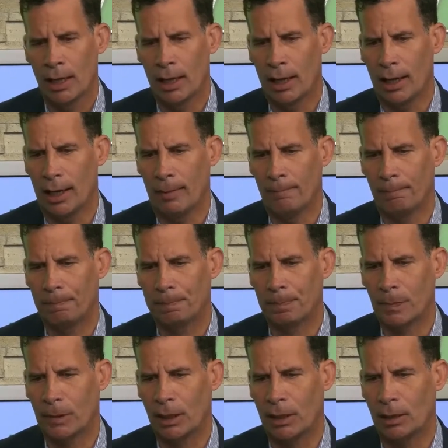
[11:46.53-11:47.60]

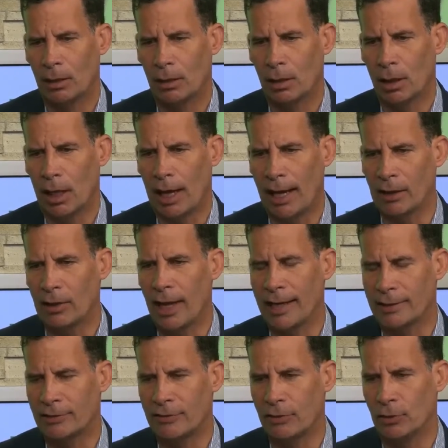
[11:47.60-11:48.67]
I
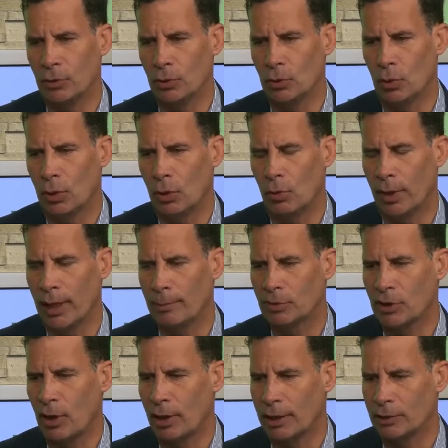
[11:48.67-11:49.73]
like to, when I'm
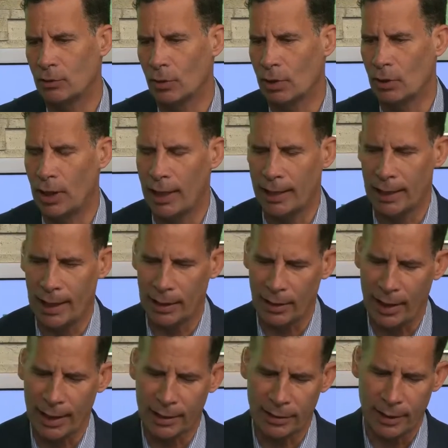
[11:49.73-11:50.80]
talking to a client, I
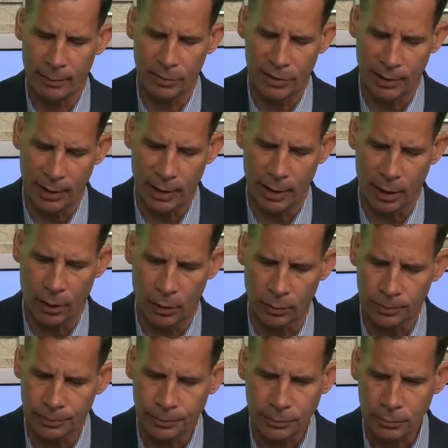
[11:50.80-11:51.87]
like them to
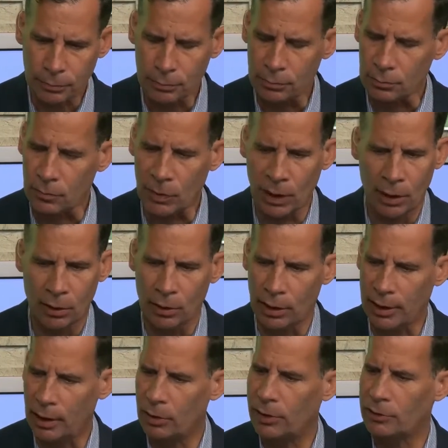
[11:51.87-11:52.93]
know,
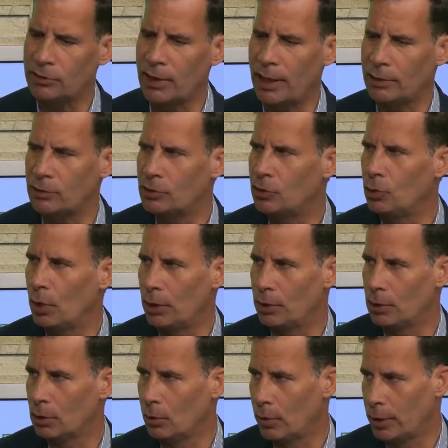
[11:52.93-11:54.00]
look, there's not
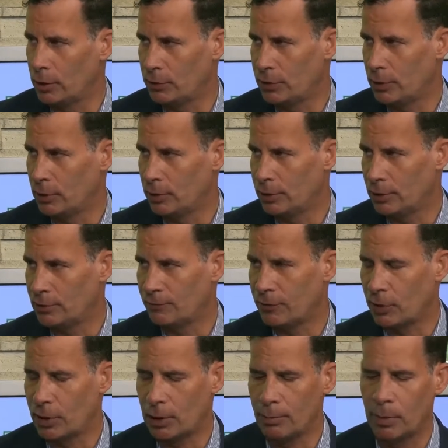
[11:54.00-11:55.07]
200 lawyers here in this
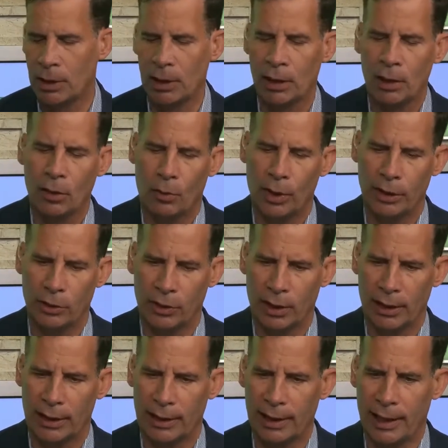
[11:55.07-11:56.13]
firm. What you're
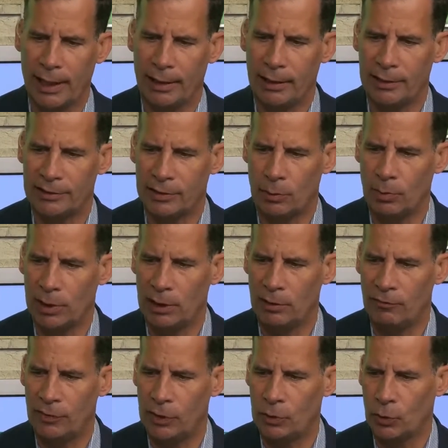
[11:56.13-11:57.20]
going to get is some
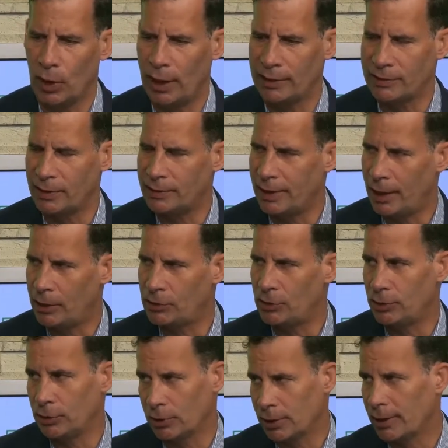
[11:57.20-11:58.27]
individualized
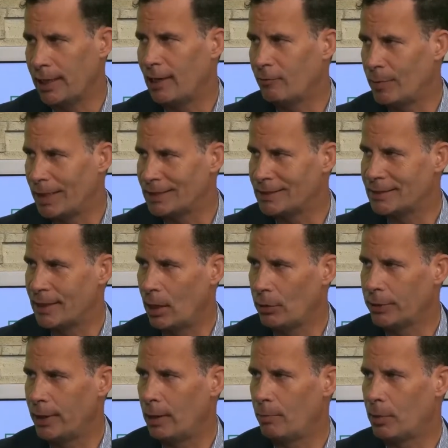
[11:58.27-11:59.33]
attention. You're going to have my cell
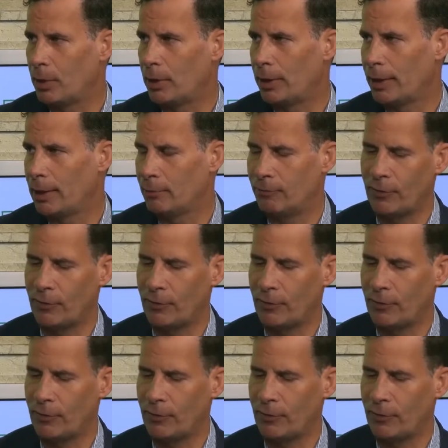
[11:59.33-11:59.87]
number. And